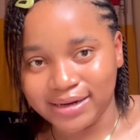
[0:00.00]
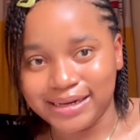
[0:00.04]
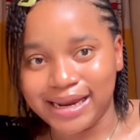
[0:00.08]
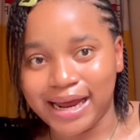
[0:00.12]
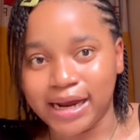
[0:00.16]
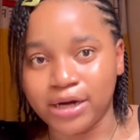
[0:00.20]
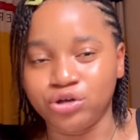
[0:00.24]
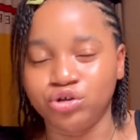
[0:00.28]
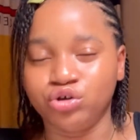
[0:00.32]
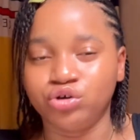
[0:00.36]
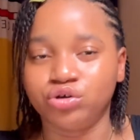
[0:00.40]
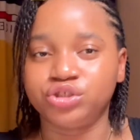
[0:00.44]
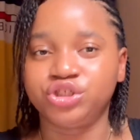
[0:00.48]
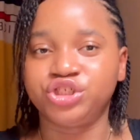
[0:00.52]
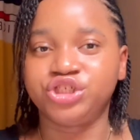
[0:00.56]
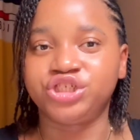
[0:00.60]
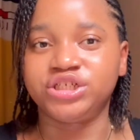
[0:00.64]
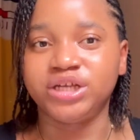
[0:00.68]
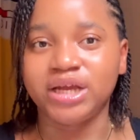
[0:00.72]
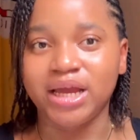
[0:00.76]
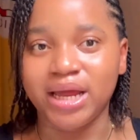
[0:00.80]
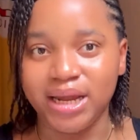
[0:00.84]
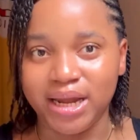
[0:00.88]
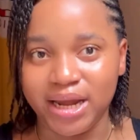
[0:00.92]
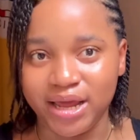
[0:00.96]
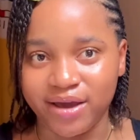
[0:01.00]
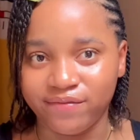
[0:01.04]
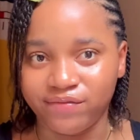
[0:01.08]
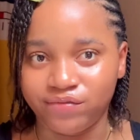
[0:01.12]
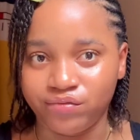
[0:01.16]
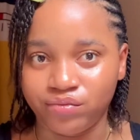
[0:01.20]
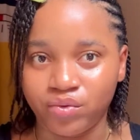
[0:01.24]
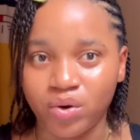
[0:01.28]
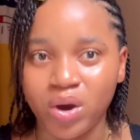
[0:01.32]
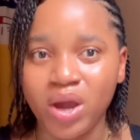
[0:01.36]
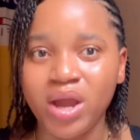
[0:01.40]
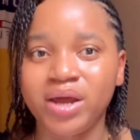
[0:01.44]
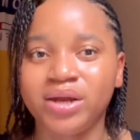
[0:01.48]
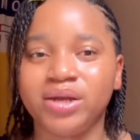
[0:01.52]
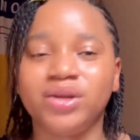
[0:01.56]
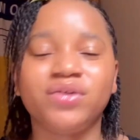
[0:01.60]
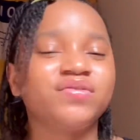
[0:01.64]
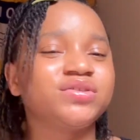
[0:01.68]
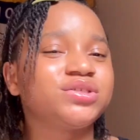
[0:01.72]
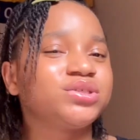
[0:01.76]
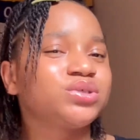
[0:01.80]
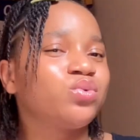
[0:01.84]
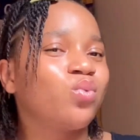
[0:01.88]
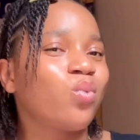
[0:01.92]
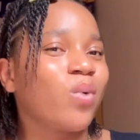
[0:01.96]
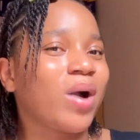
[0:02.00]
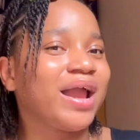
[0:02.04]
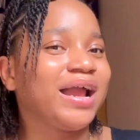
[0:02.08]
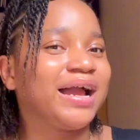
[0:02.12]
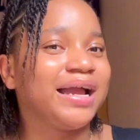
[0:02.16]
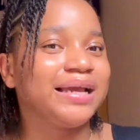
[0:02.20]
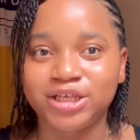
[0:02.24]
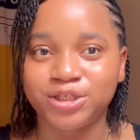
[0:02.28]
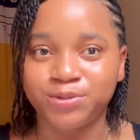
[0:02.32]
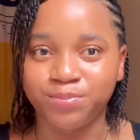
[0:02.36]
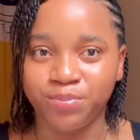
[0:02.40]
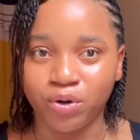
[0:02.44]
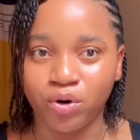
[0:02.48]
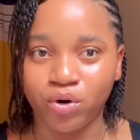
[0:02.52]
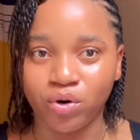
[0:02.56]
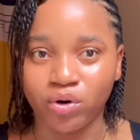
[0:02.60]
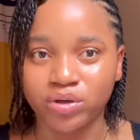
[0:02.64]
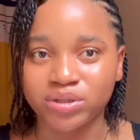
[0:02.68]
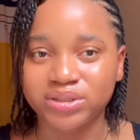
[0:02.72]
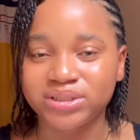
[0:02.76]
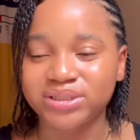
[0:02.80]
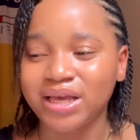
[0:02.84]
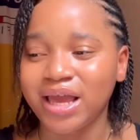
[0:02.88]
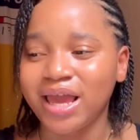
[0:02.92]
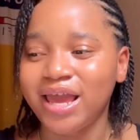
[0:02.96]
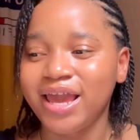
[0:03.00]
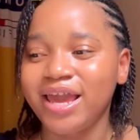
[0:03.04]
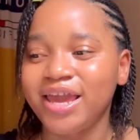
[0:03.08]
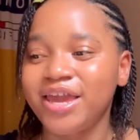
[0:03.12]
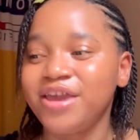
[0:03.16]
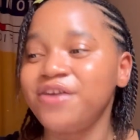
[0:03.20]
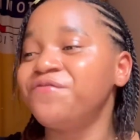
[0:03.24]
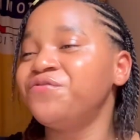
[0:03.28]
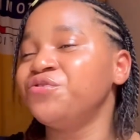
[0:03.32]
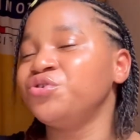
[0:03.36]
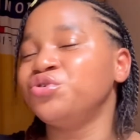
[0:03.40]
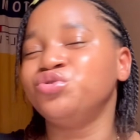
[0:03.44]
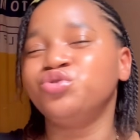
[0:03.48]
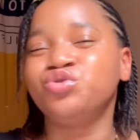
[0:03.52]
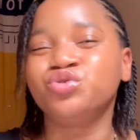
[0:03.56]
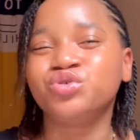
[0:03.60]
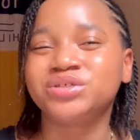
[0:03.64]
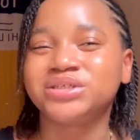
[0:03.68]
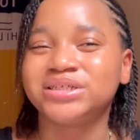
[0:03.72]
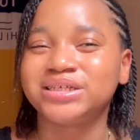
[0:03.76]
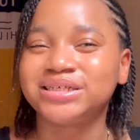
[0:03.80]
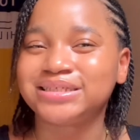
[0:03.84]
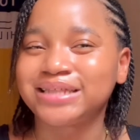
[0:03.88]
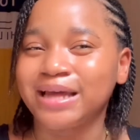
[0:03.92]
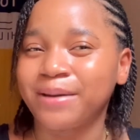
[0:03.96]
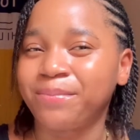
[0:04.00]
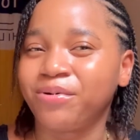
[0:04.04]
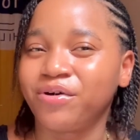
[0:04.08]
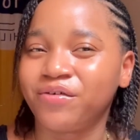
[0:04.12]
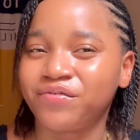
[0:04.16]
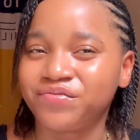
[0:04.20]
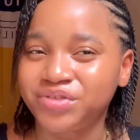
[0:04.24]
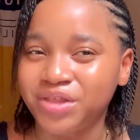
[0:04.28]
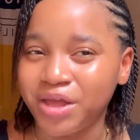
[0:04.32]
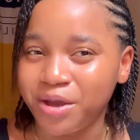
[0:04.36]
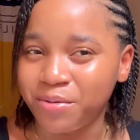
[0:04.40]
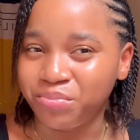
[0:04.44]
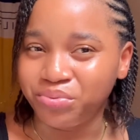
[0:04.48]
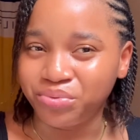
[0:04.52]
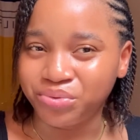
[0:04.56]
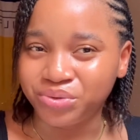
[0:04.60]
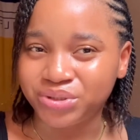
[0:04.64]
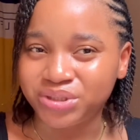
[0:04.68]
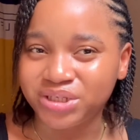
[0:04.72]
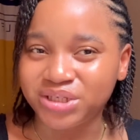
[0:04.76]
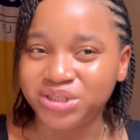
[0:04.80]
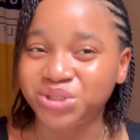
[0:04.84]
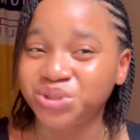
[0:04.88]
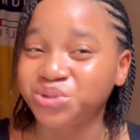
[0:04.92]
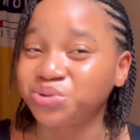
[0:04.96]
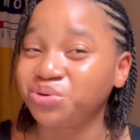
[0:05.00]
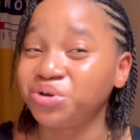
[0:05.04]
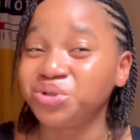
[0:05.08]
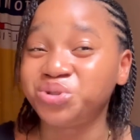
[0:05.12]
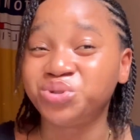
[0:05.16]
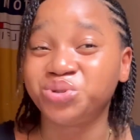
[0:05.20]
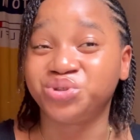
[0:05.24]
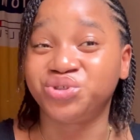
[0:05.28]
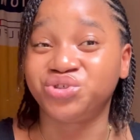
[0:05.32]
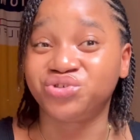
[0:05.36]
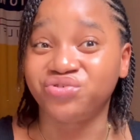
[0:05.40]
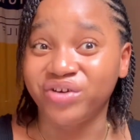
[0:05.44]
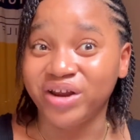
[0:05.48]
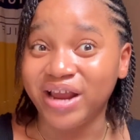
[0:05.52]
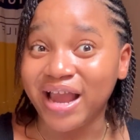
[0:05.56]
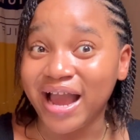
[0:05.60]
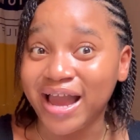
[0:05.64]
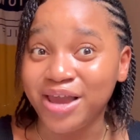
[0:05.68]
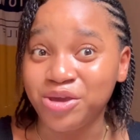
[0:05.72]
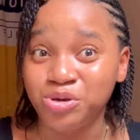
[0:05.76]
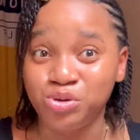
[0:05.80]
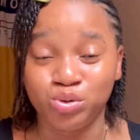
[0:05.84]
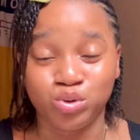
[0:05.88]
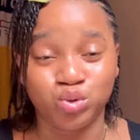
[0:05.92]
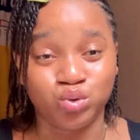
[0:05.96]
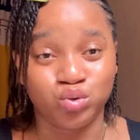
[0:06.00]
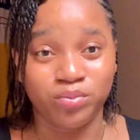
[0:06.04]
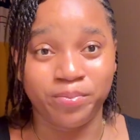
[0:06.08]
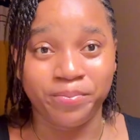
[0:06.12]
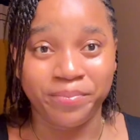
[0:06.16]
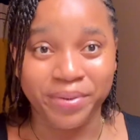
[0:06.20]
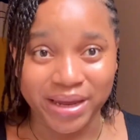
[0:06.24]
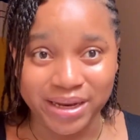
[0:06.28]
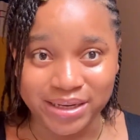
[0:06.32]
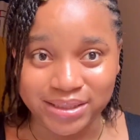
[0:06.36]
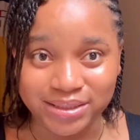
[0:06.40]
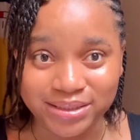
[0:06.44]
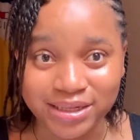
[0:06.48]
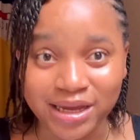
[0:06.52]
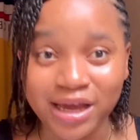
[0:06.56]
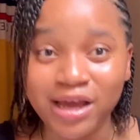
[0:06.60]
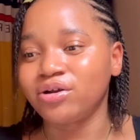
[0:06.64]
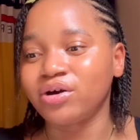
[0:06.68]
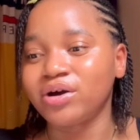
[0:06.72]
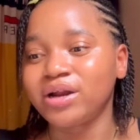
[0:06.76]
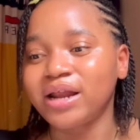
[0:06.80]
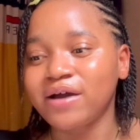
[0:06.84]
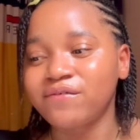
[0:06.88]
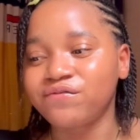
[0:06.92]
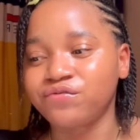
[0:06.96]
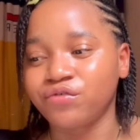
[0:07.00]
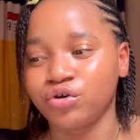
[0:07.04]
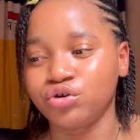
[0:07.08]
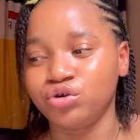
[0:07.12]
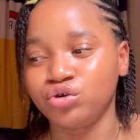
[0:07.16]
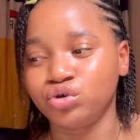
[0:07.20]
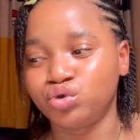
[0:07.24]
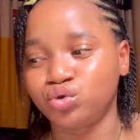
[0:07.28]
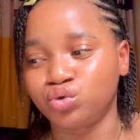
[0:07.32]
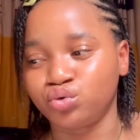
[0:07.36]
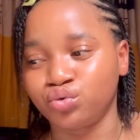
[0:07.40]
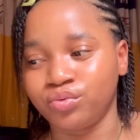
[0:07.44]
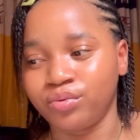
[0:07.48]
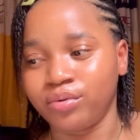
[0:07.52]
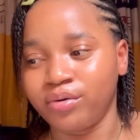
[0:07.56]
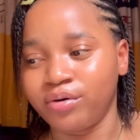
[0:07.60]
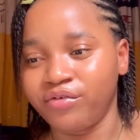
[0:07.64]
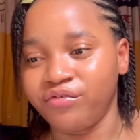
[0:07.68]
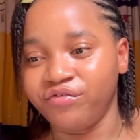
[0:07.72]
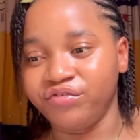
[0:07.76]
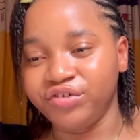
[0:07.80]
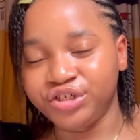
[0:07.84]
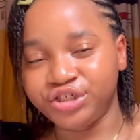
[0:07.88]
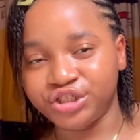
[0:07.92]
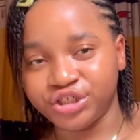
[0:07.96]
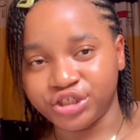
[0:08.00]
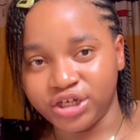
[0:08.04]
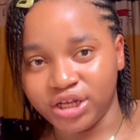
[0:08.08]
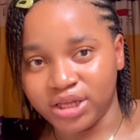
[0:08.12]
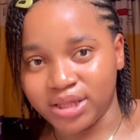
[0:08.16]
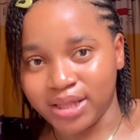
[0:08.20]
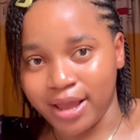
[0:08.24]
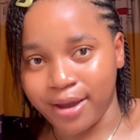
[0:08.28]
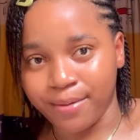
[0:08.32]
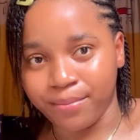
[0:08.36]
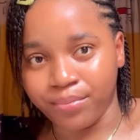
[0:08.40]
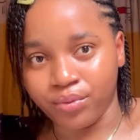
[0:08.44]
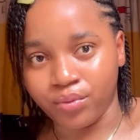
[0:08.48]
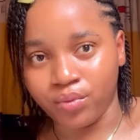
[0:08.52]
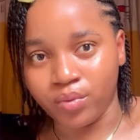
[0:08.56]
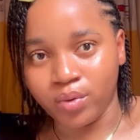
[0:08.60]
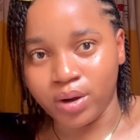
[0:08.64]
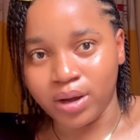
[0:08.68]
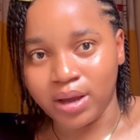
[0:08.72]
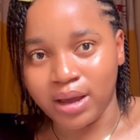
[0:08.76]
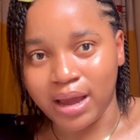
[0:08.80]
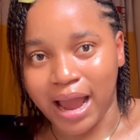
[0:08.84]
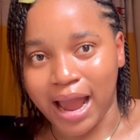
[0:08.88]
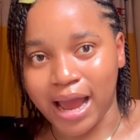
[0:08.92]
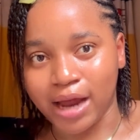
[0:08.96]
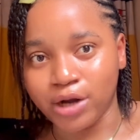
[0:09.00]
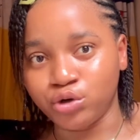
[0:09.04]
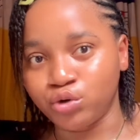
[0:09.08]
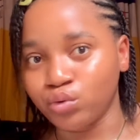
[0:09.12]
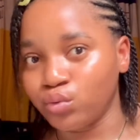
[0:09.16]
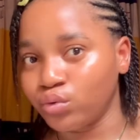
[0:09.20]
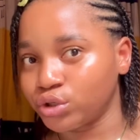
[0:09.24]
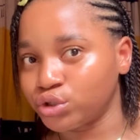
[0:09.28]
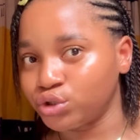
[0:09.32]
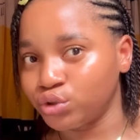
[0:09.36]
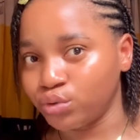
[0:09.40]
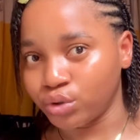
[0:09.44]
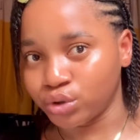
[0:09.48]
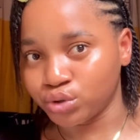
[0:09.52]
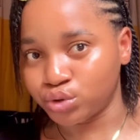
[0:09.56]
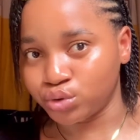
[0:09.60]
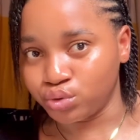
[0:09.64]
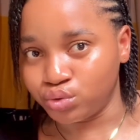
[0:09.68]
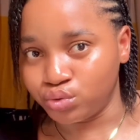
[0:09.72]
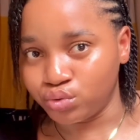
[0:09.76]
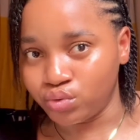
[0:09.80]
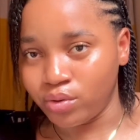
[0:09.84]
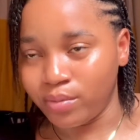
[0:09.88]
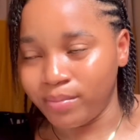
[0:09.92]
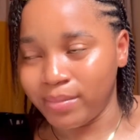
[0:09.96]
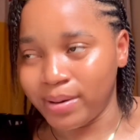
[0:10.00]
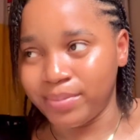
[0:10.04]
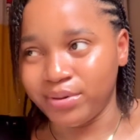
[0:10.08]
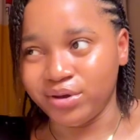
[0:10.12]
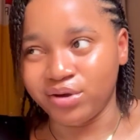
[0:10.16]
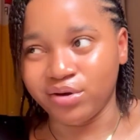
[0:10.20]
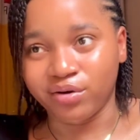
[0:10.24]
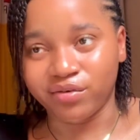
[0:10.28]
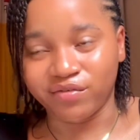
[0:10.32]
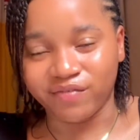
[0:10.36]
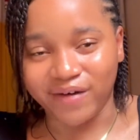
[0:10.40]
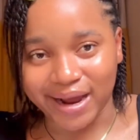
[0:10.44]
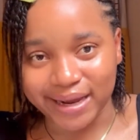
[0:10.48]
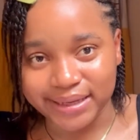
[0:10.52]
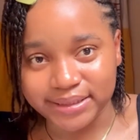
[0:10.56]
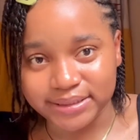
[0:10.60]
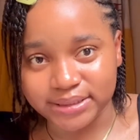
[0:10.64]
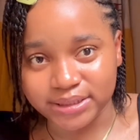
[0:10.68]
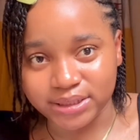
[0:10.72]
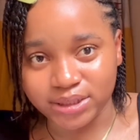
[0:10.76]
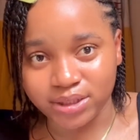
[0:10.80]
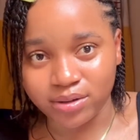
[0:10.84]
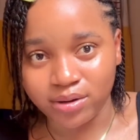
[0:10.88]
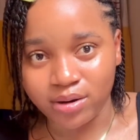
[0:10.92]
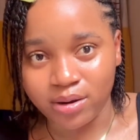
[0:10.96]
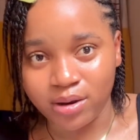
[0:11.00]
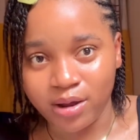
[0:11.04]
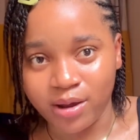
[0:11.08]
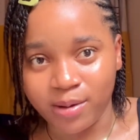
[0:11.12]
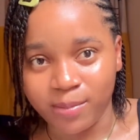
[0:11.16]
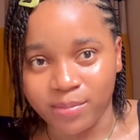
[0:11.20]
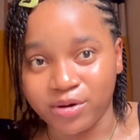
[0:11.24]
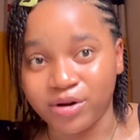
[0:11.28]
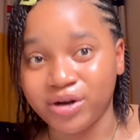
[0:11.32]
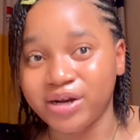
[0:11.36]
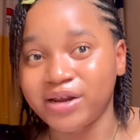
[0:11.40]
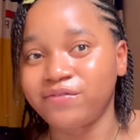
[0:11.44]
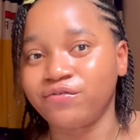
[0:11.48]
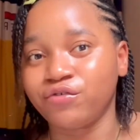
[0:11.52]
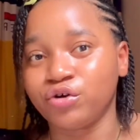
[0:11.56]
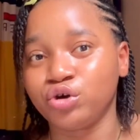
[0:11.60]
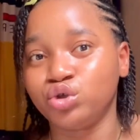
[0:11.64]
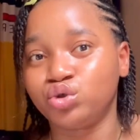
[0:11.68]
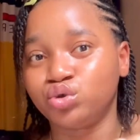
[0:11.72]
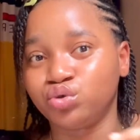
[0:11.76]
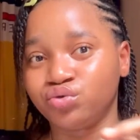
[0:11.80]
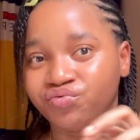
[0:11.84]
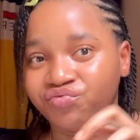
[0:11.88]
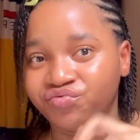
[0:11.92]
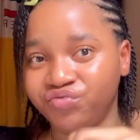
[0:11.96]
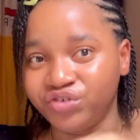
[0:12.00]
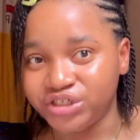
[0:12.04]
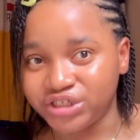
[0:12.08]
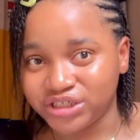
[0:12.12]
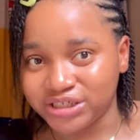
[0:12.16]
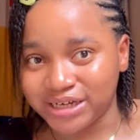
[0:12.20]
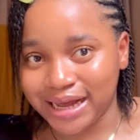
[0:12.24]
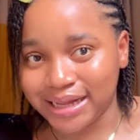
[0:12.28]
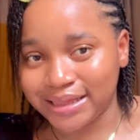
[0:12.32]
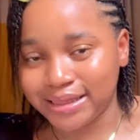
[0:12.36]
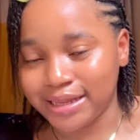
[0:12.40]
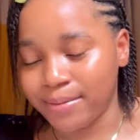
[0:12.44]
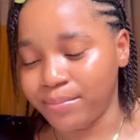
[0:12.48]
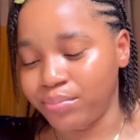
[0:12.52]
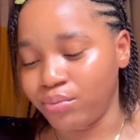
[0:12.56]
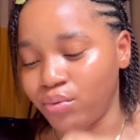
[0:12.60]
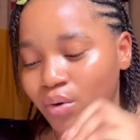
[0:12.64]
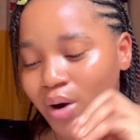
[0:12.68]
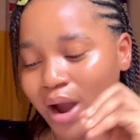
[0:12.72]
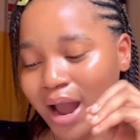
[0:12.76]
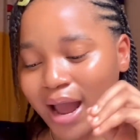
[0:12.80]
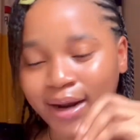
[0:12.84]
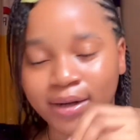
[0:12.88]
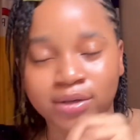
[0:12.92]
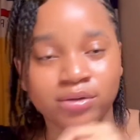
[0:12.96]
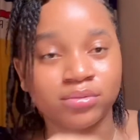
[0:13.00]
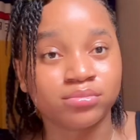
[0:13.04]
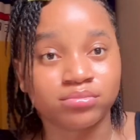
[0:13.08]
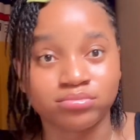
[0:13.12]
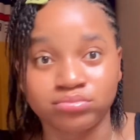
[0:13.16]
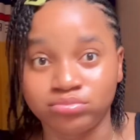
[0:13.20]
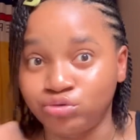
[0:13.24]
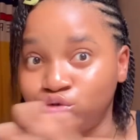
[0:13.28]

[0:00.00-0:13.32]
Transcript: than your chair level. The reason why is because if you use this type of tables, it is going to trigger you to bend. In order for you to reach the table and do what you want to do, maybe you're writing, in order for you to reach that table and